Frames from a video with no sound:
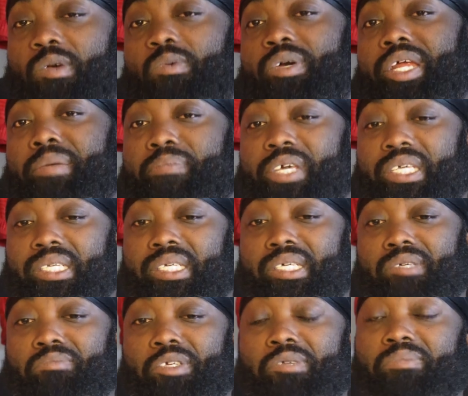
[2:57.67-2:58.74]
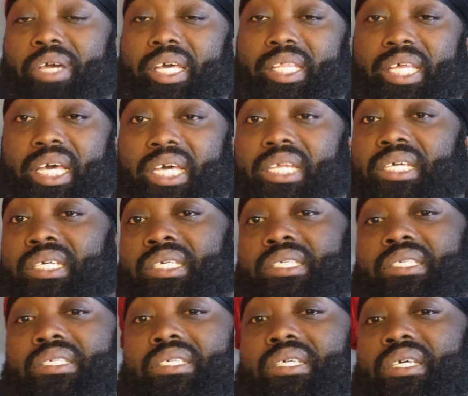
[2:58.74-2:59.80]
What I basically mean by that
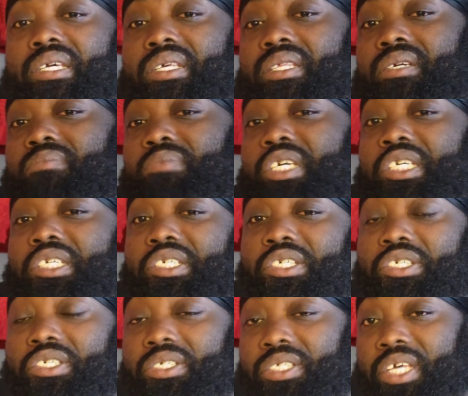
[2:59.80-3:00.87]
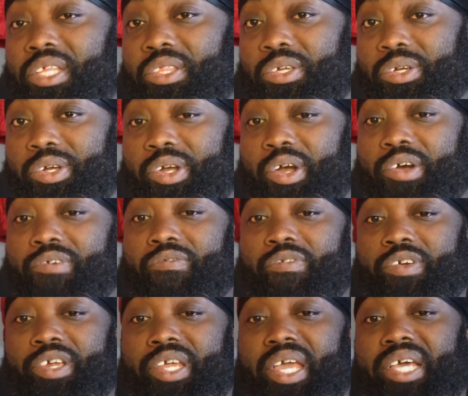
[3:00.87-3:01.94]
is they're making sure that they're
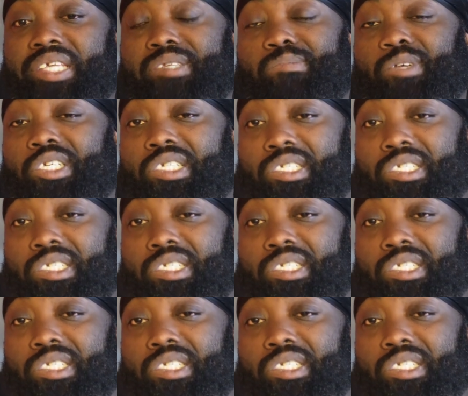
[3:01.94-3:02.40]
covering as much